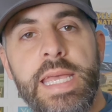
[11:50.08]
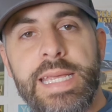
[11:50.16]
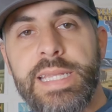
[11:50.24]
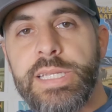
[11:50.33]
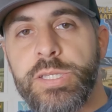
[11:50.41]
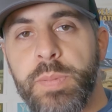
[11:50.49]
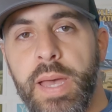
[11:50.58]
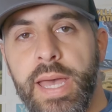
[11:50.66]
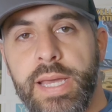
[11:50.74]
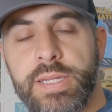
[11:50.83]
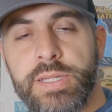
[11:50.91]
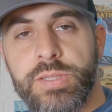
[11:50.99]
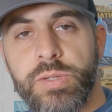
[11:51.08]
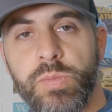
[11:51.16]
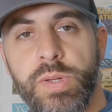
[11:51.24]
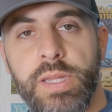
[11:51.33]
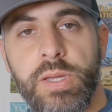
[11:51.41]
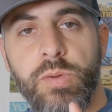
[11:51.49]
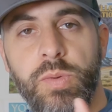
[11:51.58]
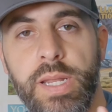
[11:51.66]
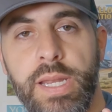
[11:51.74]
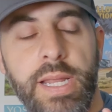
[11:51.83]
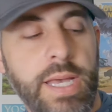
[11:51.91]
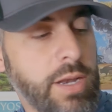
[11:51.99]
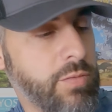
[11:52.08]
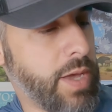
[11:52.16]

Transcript: in this pack, it doesn't really create any kind of